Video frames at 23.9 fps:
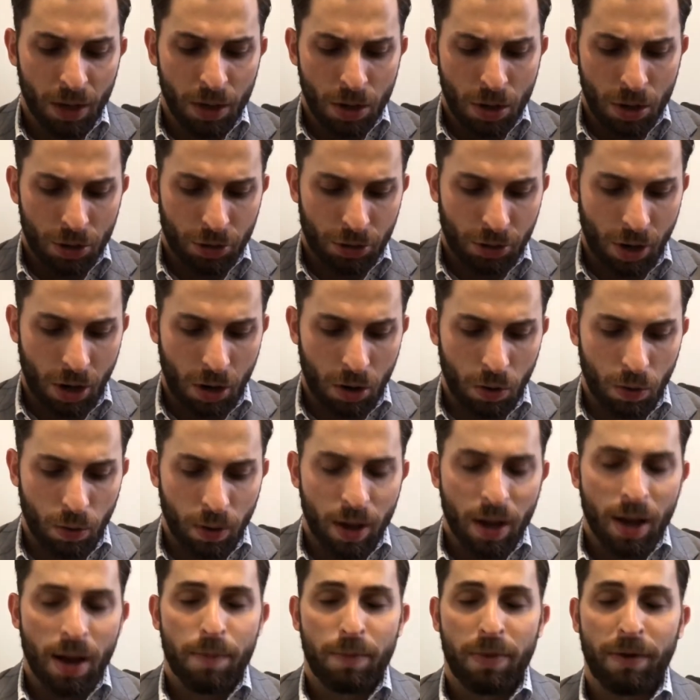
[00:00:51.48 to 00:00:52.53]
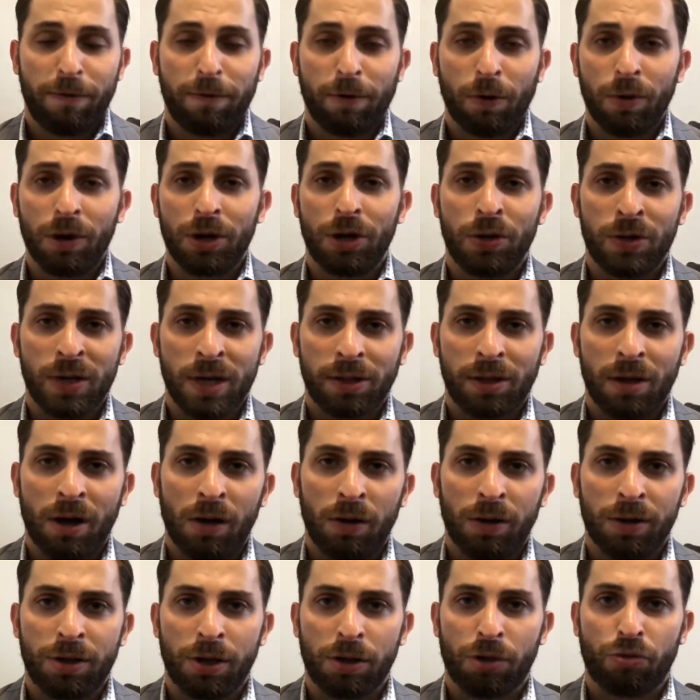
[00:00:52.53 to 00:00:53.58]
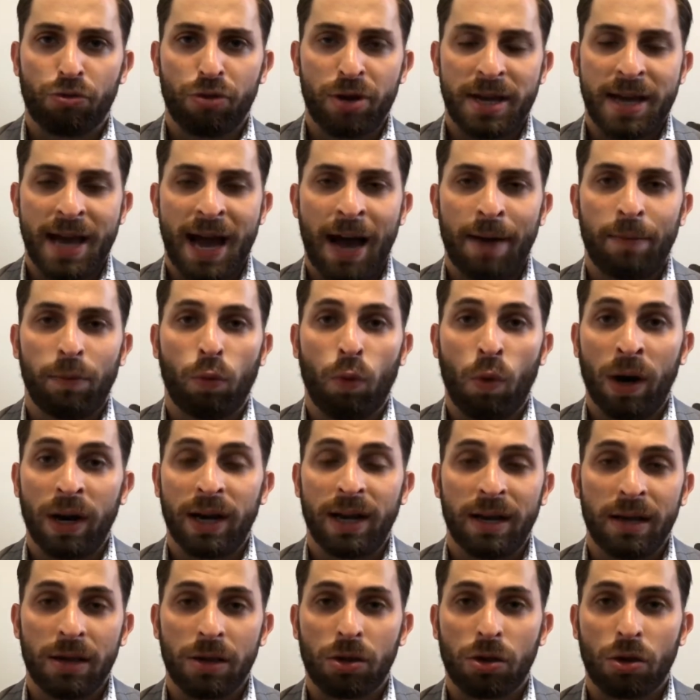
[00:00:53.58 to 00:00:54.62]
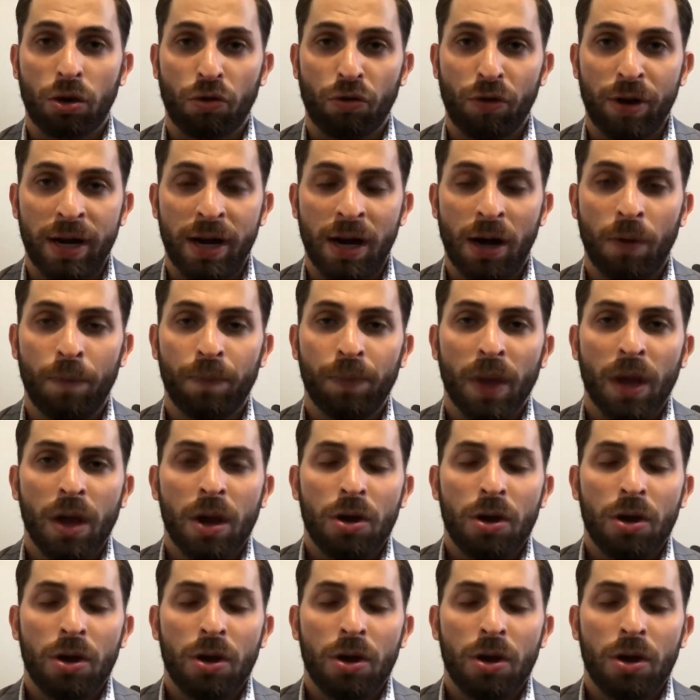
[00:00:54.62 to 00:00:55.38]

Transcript: So before we do that though, let's just recap what is Torino.